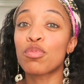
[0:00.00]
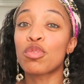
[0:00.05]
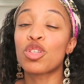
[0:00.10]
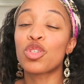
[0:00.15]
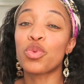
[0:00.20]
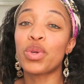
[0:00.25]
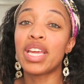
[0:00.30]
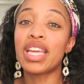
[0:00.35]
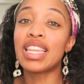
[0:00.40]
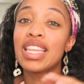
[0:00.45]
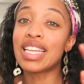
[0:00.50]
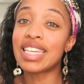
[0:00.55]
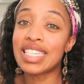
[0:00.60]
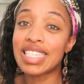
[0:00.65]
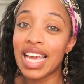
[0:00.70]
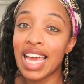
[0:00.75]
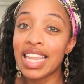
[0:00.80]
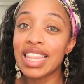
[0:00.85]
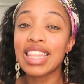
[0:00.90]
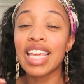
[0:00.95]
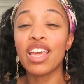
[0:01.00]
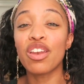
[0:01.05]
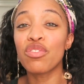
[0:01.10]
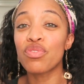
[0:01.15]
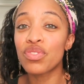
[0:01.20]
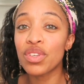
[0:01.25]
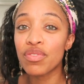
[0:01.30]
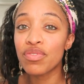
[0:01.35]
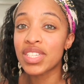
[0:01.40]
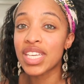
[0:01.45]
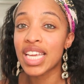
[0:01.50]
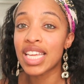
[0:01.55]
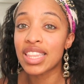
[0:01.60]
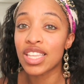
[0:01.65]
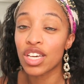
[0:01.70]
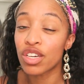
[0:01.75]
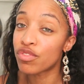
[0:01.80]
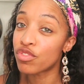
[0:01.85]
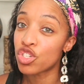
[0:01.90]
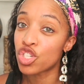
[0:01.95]
between the 10th and
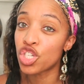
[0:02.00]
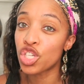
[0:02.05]
15th of